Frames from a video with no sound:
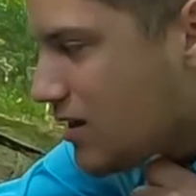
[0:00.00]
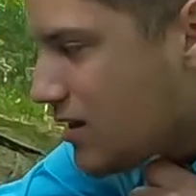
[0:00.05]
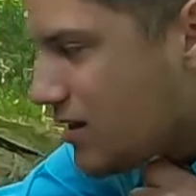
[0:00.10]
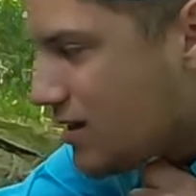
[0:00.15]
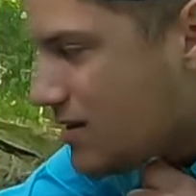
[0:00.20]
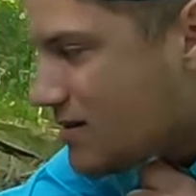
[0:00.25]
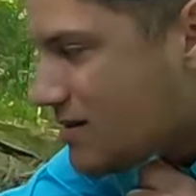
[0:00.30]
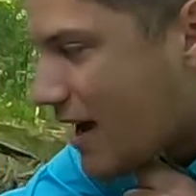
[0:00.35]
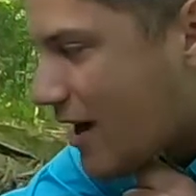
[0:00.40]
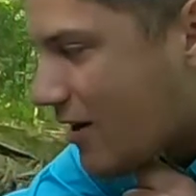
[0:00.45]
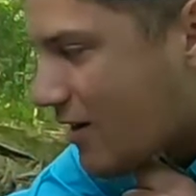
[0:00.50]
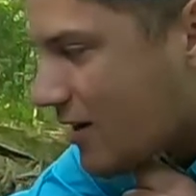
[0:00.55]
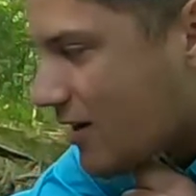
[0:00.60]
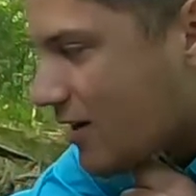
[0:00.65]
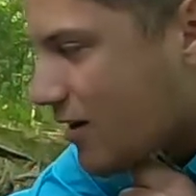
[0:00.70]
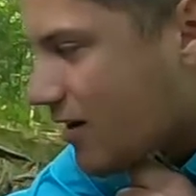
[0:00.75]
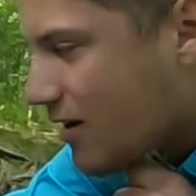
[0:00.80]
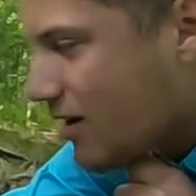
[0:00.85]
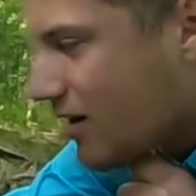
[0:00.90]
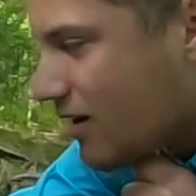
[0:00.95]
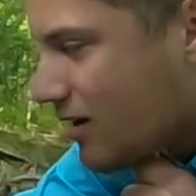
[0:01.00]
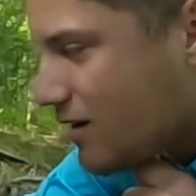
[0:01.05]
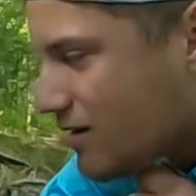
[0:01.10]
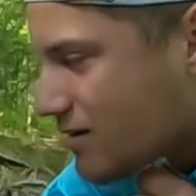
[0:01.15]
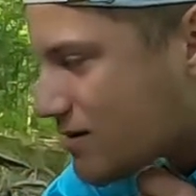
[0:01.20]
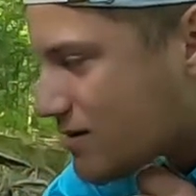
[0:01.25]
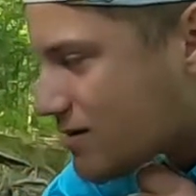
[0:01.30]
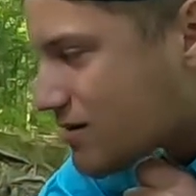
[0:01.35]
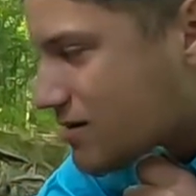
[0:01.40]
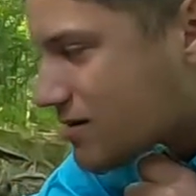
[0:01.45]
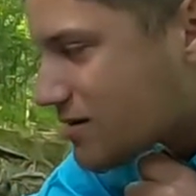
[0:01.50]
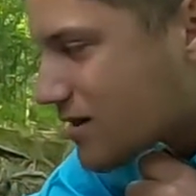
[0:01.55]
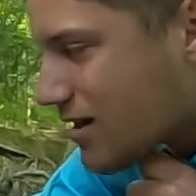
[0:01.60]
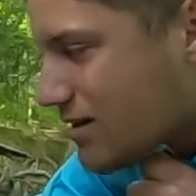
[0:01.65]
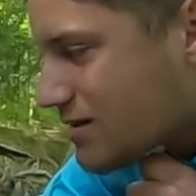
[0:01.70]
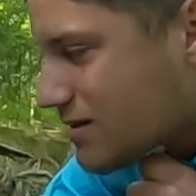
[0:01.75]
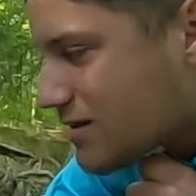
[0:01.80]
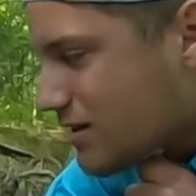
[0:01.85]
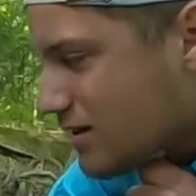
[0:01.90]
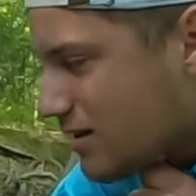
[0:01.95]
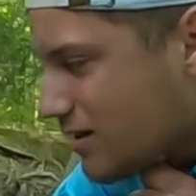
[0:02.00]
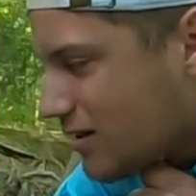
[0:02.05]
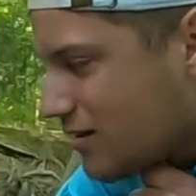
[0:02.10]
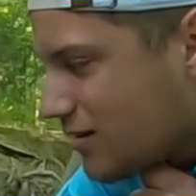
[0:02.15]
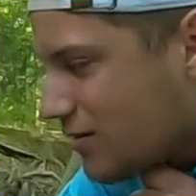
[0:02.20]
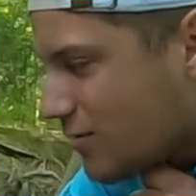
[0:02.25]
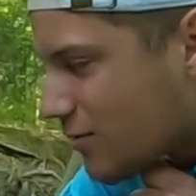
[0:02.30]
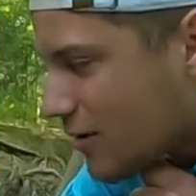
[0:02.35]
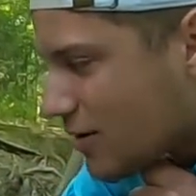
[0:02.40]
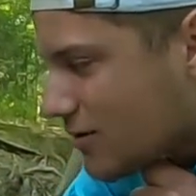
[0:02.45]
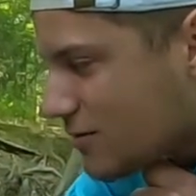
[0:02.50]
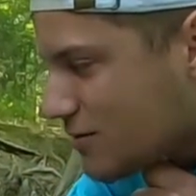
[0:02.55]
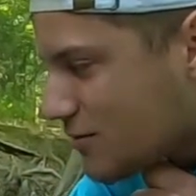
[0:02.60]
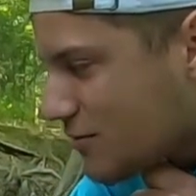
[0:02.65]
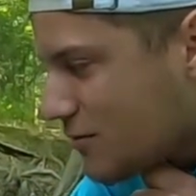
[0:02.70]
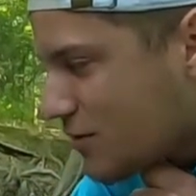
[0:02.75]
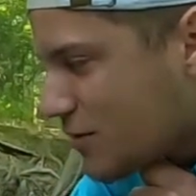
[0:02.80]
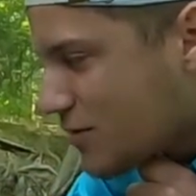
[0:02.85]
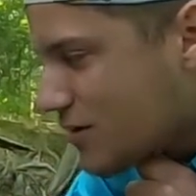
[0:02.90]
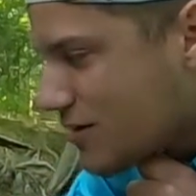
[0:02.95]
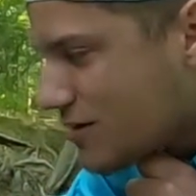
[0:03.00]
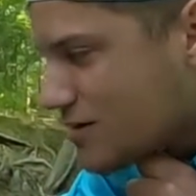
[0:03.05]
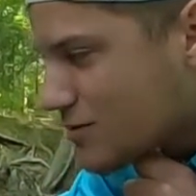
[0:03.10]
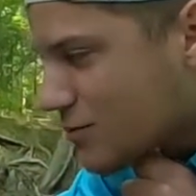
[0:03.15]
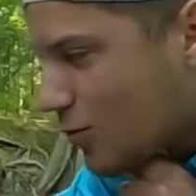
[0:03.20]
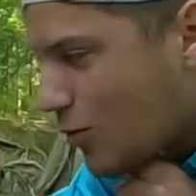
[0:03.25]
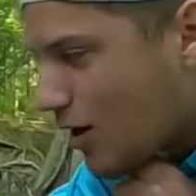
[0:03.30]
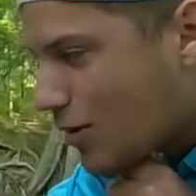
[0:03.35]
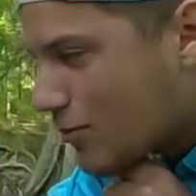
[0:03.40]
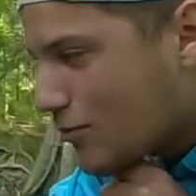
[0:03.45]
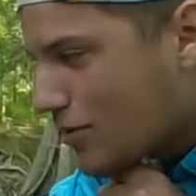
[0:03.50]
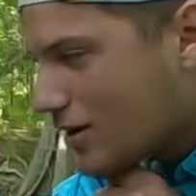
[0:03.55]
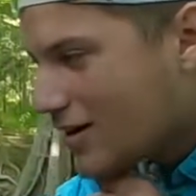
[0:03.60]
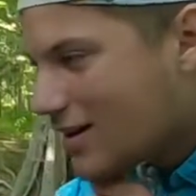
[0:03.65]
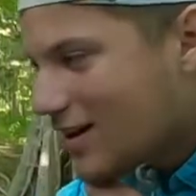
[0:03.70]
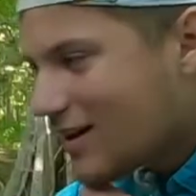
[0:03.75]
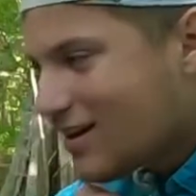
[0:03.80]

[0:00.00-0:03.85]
He's out here in this disgusting, gross, filthy swamp